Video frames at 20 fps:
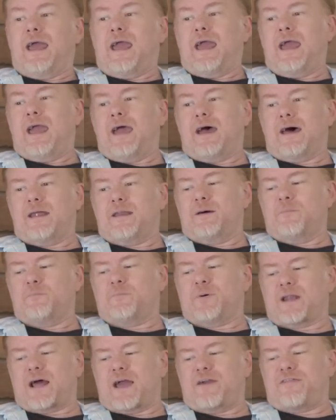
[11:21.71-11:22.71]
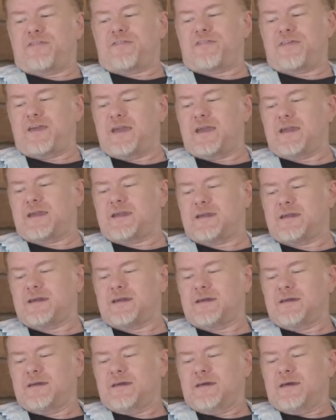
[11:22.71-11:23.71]
But I
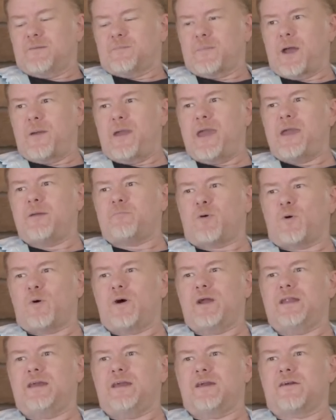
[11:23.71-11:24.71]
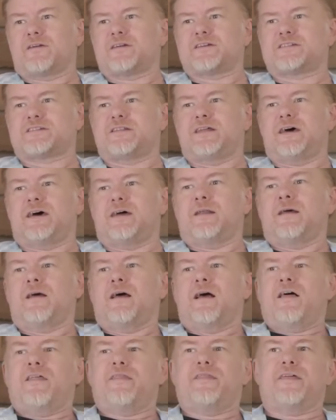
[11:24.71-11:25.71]
think my main point here is that
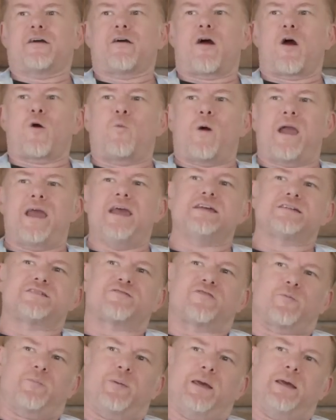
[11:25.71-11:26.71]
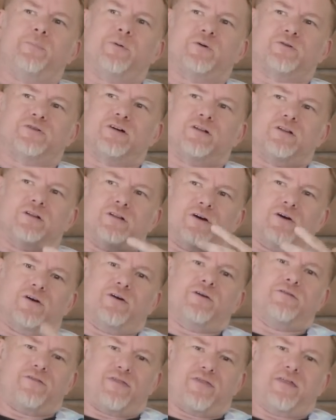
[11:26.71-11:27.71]
there are ways for people to
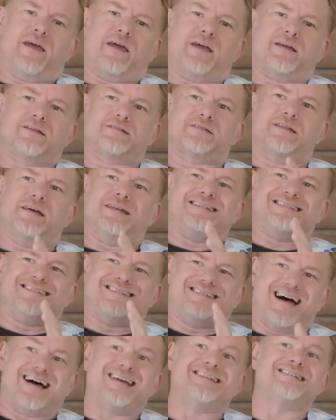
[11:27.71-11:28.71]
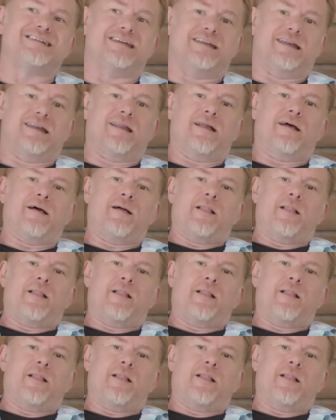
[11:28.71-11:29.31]
learn things that doesn't